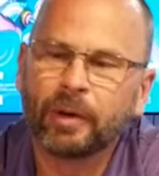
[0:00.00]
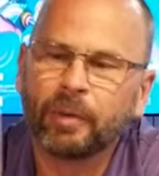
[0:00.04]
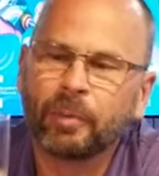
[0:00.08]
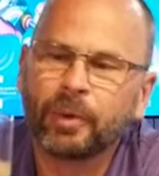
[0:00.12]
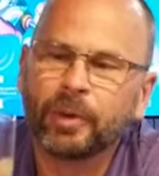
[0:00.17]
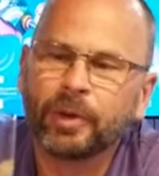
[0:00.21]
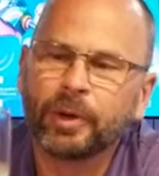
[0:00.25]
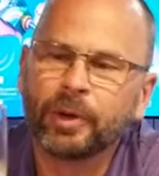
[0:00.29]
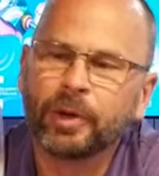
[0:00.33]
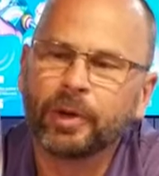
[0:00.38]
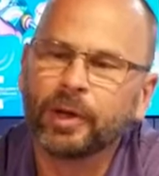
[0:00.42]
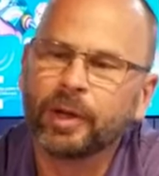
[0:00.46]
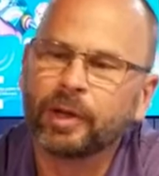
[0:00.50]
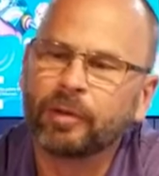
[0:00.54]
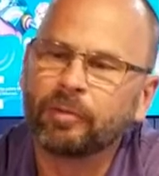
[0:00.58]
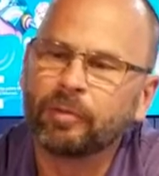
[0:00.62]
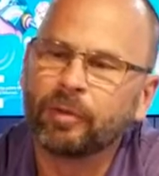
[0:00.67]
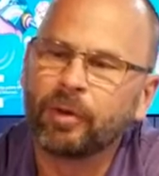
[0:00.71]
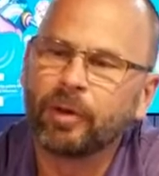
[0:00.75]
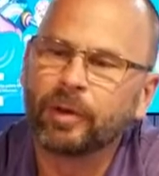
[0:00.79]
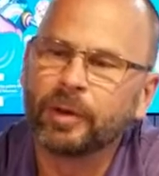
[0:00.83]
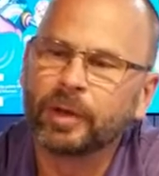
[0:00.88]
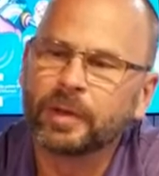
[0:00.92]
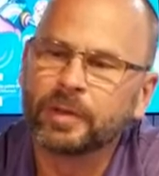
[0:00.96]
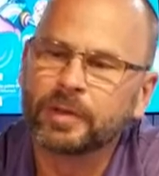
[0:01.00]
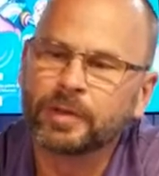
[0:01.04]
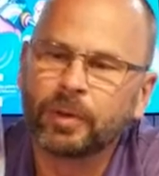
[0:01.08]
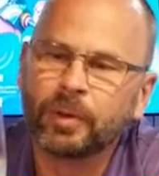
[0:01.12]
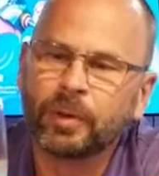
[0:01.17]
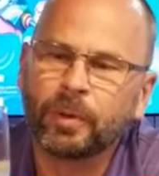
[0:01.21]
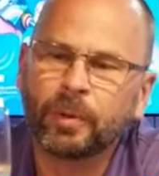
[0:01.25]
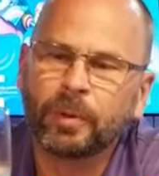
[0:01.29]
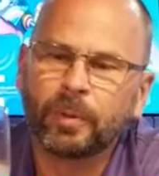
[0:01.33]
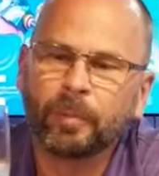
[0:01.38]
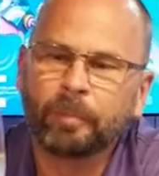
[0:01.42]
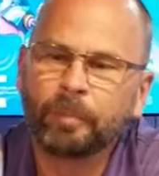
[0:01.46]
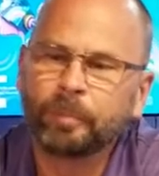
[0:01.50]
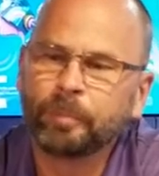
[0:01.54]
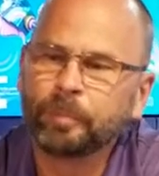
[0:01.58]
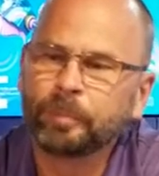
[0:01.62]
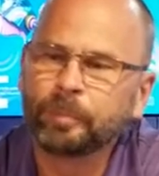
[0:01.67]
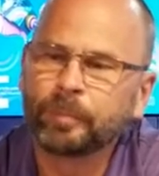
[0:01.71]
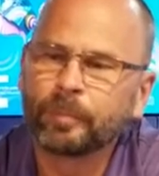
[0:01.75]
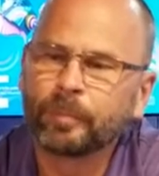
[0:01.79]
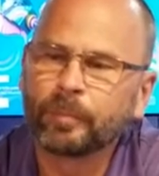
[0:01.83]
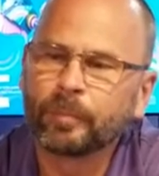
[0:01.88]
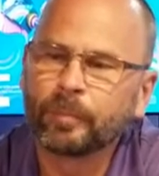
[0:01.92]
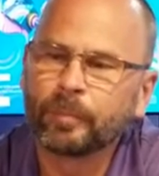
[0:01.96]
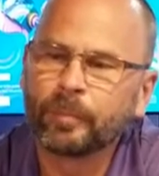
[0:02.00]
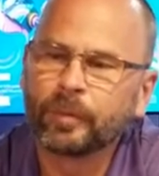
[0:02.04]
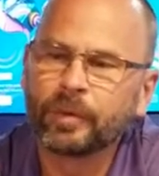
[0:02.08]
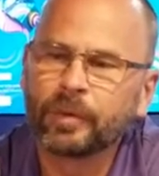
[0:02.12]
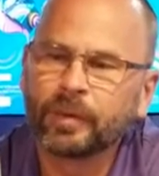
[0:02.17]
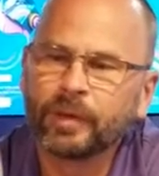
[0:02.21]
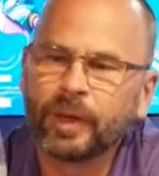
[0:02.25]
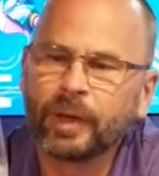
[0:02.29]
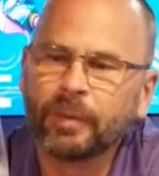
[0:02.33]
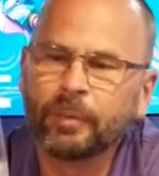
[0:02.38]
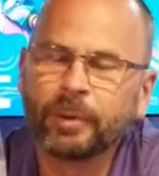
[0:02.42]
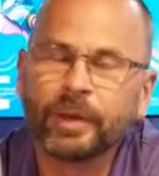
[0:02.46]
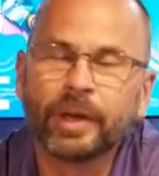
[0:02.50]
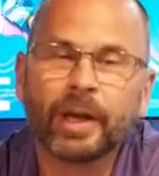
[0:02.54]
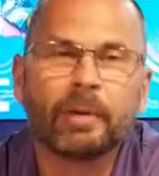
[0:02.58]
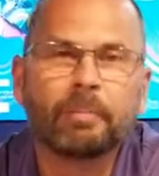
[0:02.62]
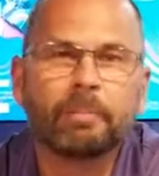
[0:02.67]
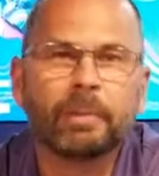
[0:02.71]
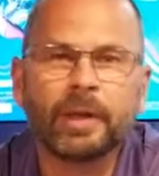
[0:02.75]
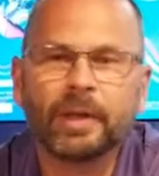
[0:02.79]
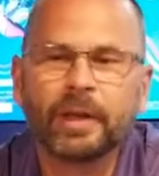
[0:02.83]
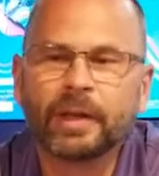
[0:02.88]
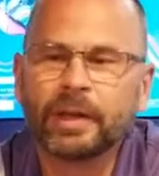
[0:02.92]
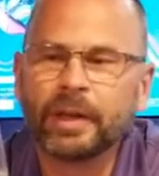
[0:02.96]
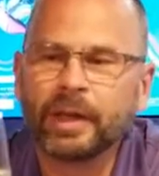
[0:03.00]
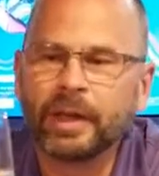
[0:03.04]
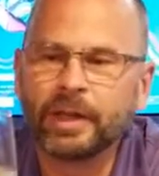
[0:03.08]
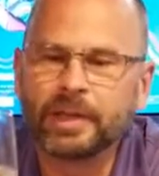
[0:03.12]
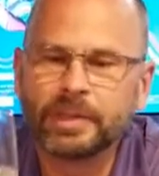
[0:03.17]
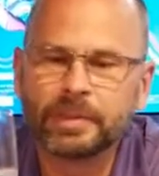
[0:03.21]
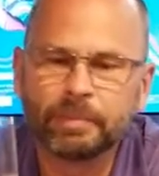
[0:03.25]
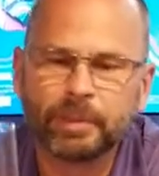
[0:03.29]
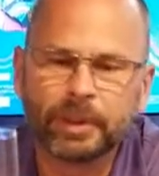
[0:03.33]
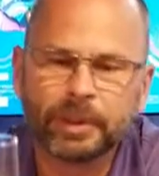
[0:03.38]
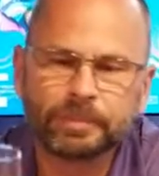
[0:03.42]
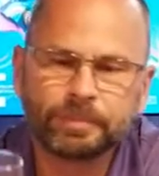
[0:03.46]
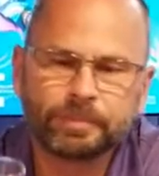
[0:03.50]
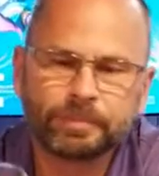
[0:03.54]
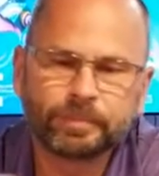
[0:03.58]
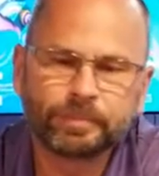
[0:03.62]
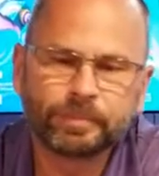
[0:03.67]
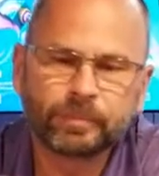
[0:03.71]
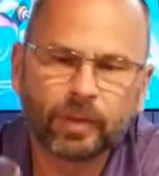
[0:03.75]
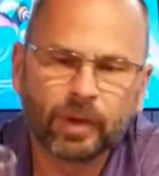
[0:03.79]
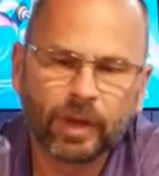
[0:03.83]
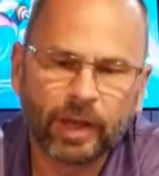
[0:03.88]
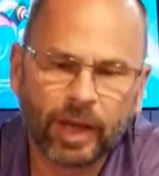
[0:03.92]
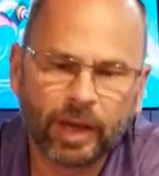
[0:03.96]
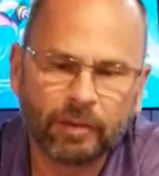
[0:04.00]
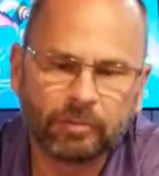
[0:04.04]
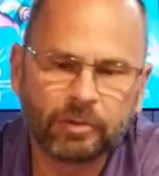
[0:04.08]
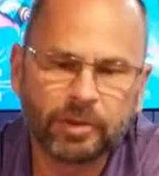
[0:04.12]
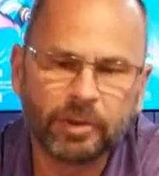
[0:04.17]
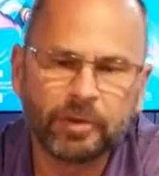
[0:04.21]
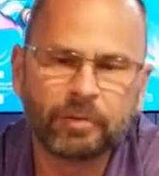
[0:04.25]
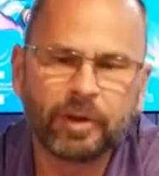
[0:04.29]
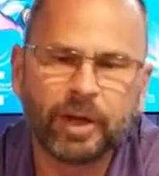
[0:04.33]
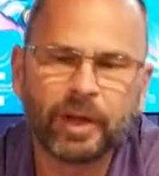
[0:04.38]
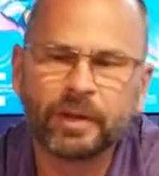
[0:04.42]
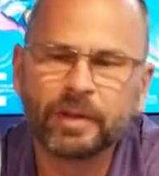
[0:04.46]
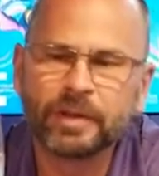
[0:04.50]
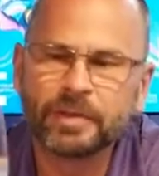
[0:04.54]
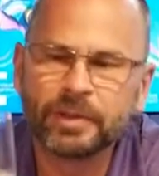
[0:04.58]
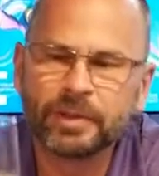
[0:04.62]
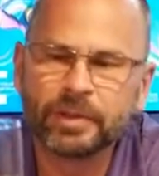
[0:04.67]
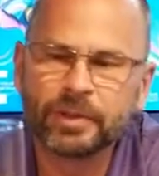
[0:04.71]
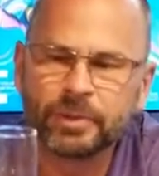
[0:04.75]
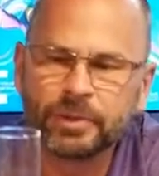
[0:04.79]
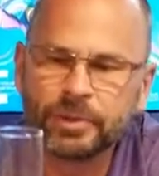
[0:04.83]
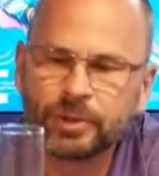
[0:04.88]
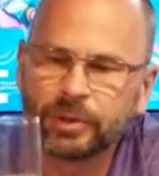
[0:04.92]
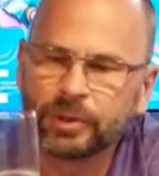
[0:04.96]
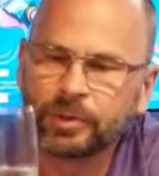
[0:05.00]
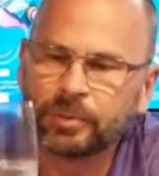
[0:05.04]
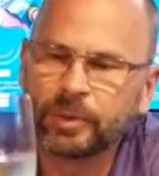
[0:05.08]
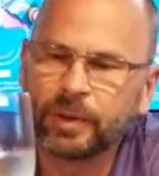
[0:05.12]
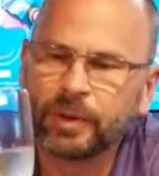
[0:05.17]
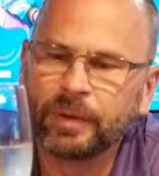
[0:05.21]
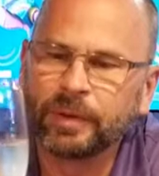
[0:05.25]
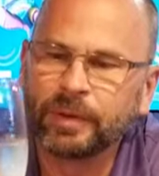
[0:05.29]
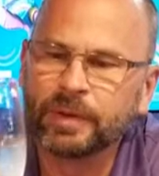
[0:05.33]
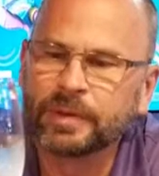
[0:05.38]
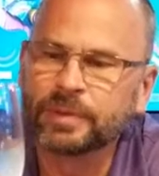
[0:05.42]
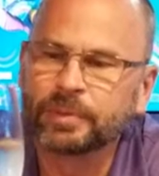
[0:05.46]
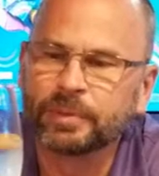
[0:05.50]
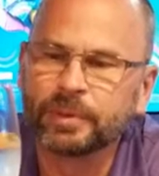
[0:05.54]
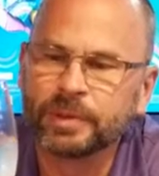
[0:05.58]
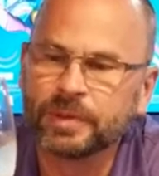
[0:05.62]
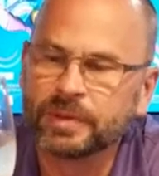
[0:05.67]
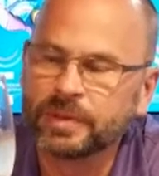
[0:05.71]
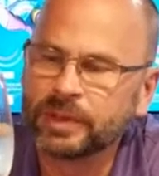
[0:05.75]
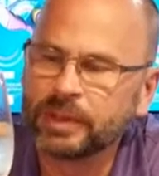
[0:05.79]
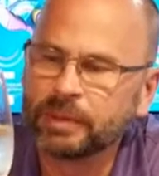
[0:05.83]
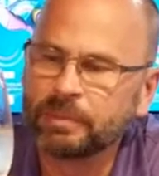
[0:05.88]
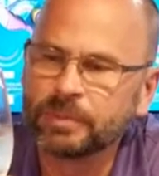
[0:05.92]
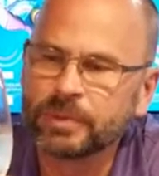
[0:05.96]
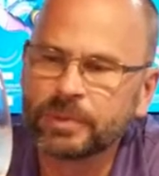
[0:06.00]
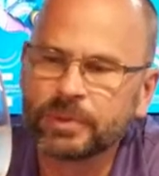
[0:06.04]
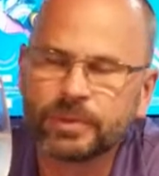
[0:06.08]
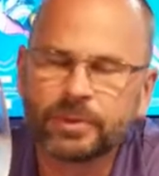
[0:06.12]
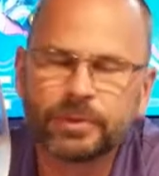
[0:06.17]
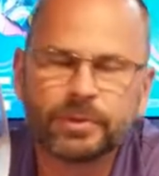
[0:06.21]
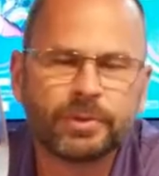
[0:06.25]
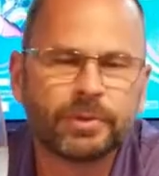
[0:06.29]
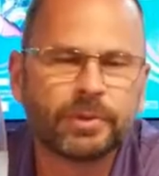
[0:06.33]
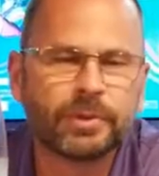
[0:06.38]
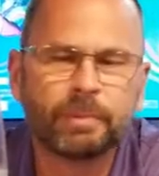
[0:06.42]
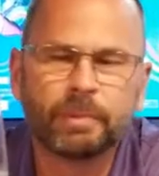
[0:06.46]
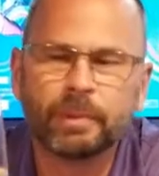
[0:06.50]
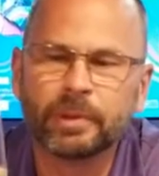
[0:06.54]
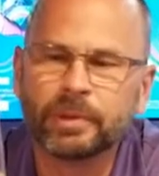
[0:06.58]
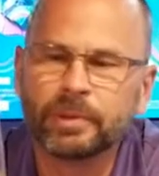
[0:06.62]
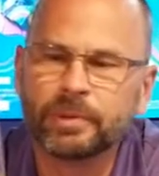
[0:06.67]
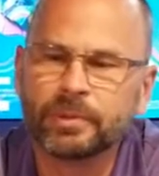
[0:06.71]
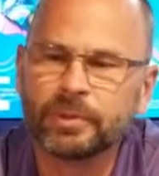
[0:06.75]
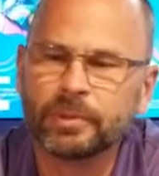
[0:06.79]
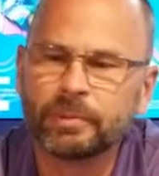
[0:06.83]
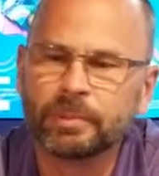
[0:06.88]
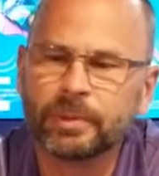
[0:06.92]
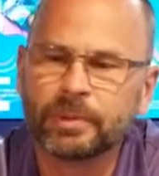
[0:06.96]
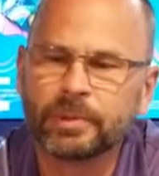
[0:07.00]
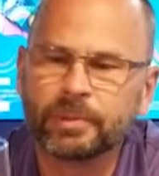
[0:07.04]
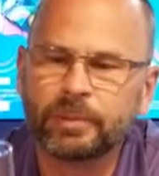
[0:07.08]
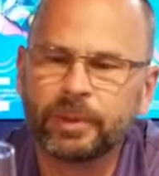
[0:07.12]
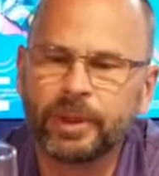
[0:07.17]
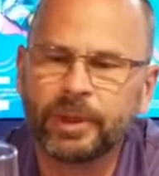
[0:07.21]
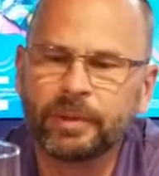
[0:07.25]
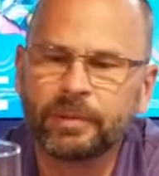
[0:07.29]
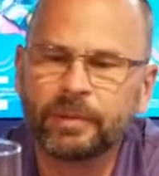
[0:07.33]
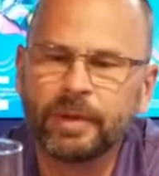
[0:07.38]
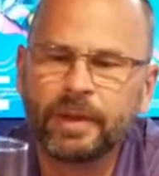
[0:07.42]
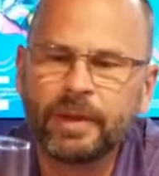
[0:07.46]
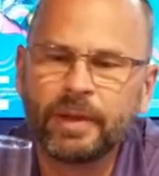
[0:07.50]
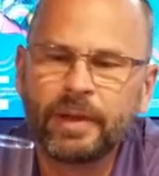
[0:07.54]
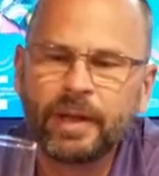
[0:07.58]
I wonder if on its own that would not be the case, but after you've had the zero sugar one, this one seems super, super sweet.